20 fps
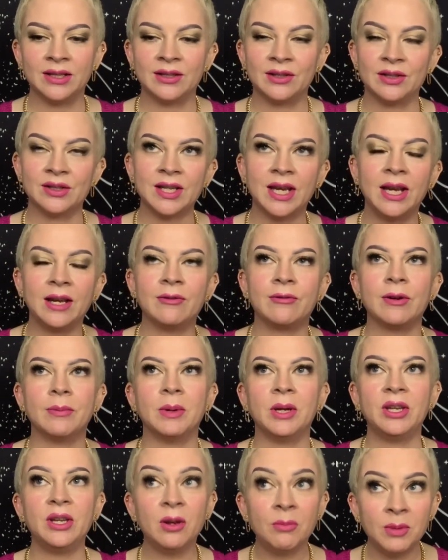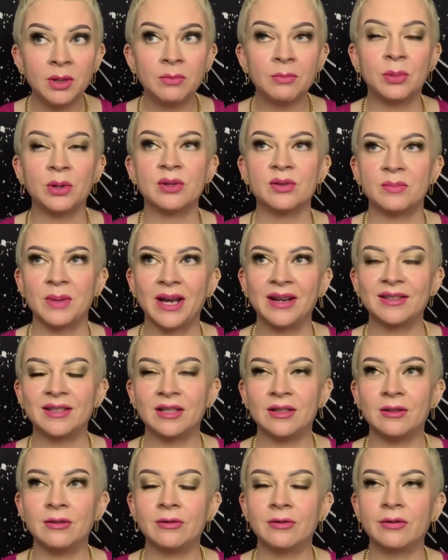They're saying from a human
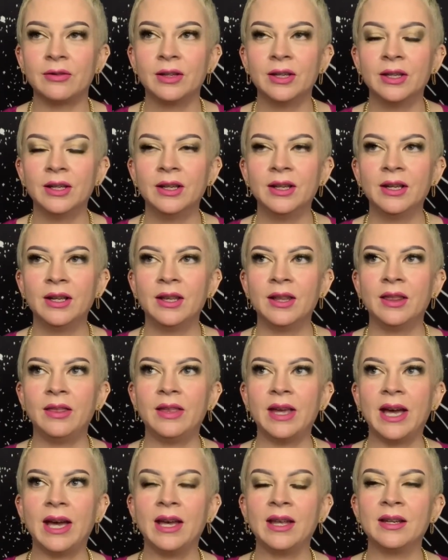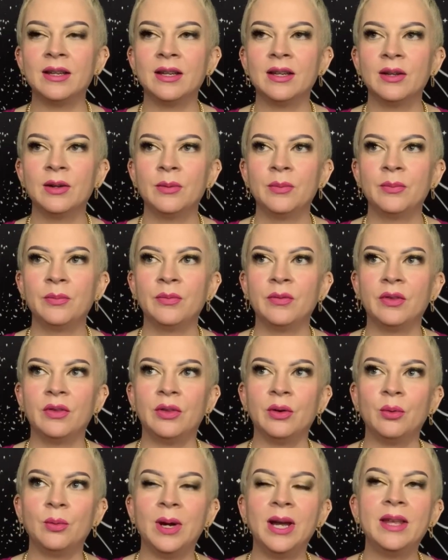perspective that
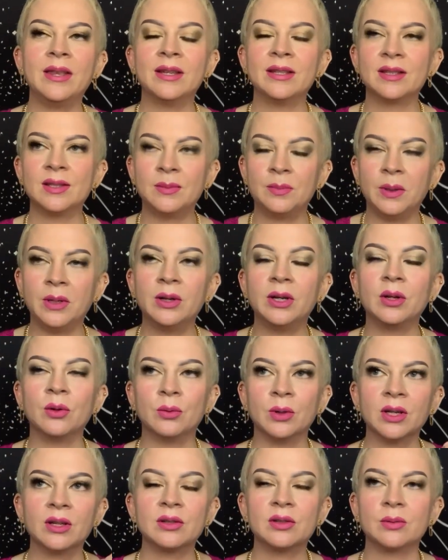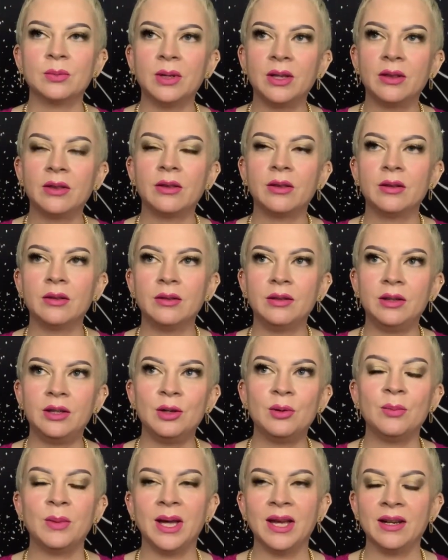the way that spirit works with
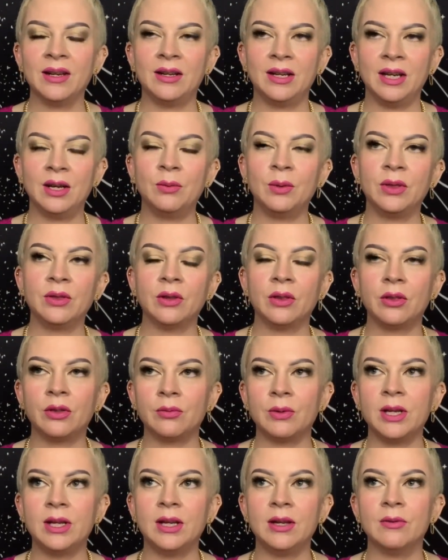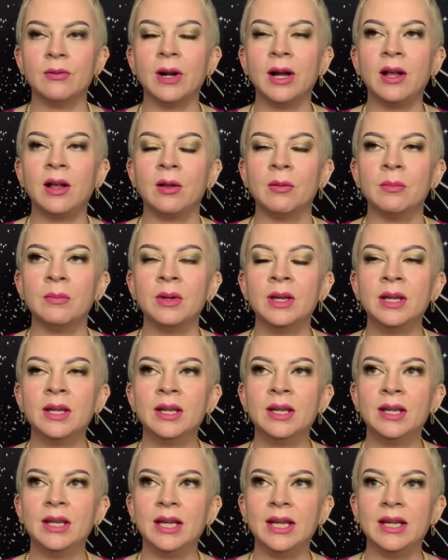humanity, with the 3D realm,
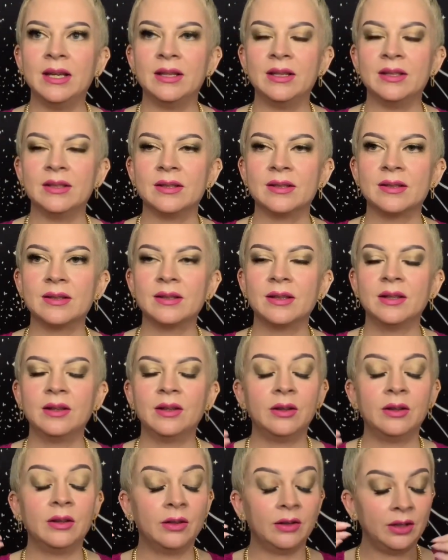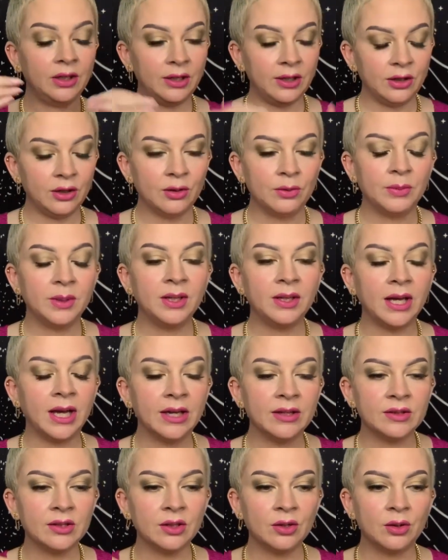is human
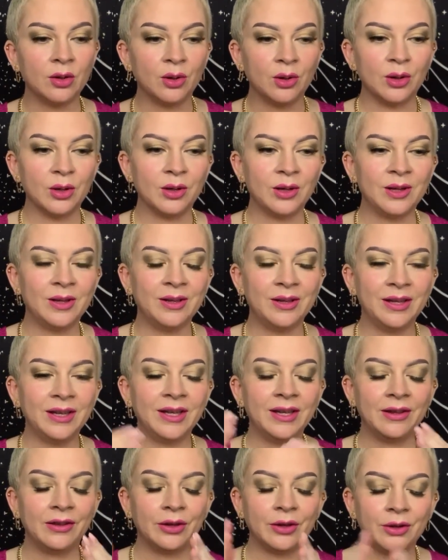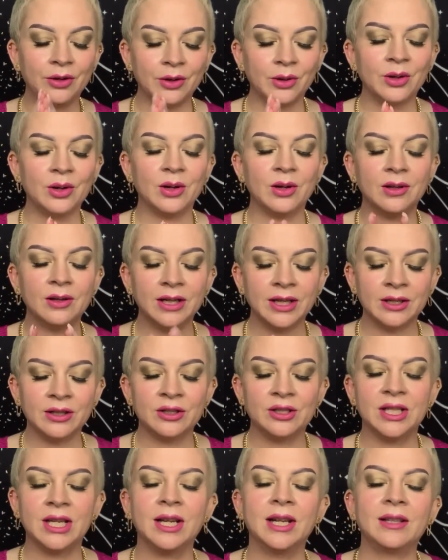has a goal. The goal
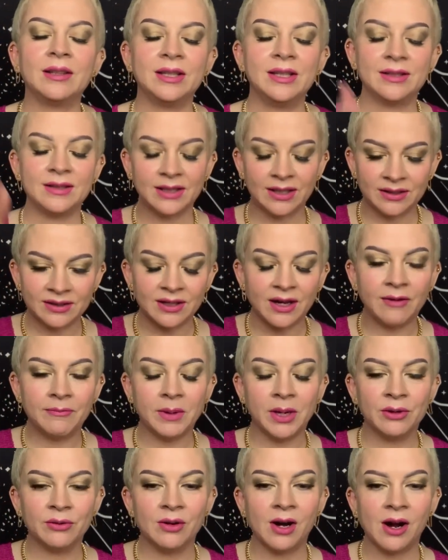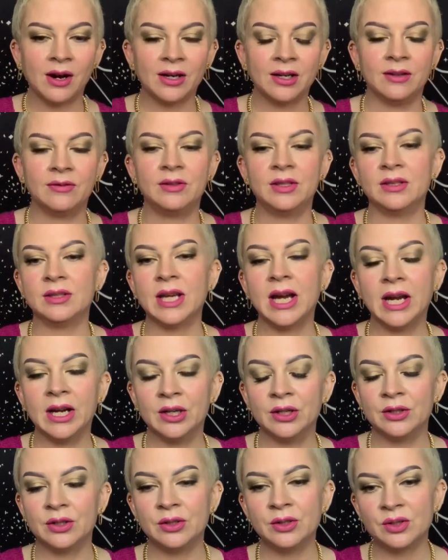energetically sends off a rocket of desire
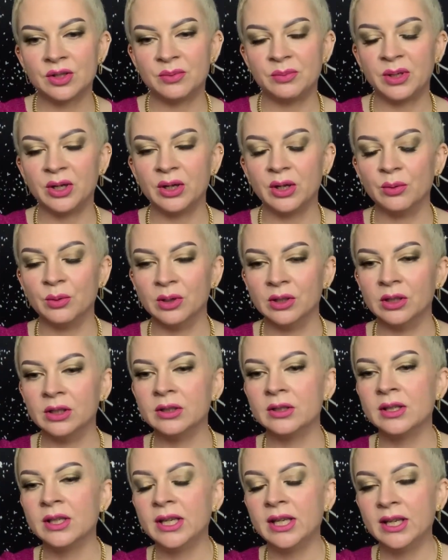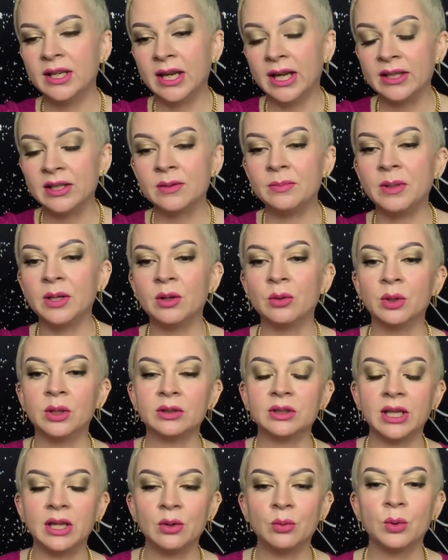to spirit world, and spirit
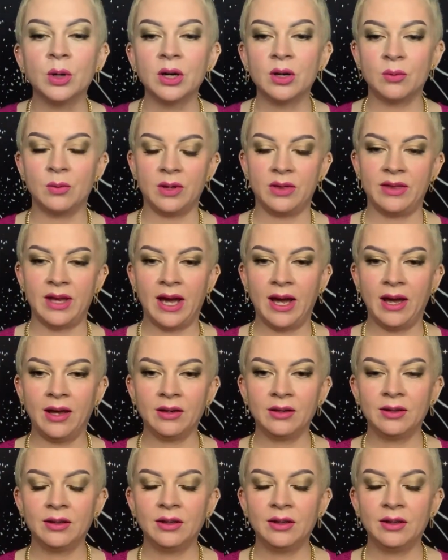world can work with that.